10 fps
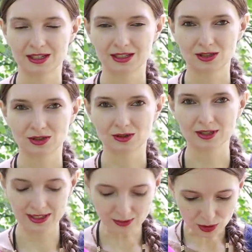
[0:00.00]
So
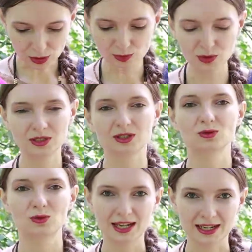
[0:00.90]
in the most
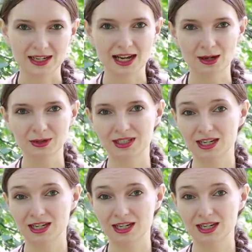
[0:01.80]
mundane way in how it